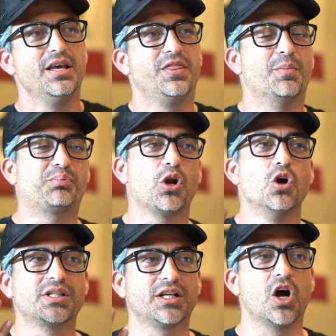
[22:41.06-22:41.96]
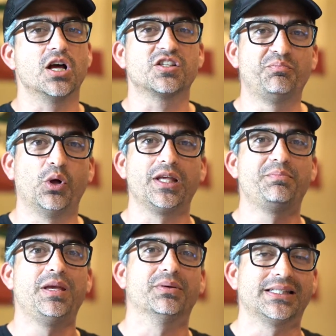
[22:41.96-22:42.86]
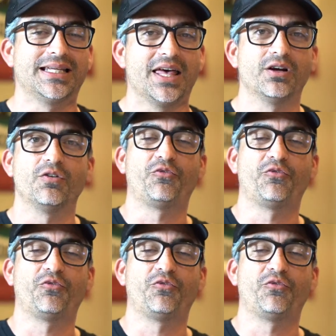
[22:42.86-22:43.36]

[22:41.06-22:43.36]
pros and cons of pulling people together.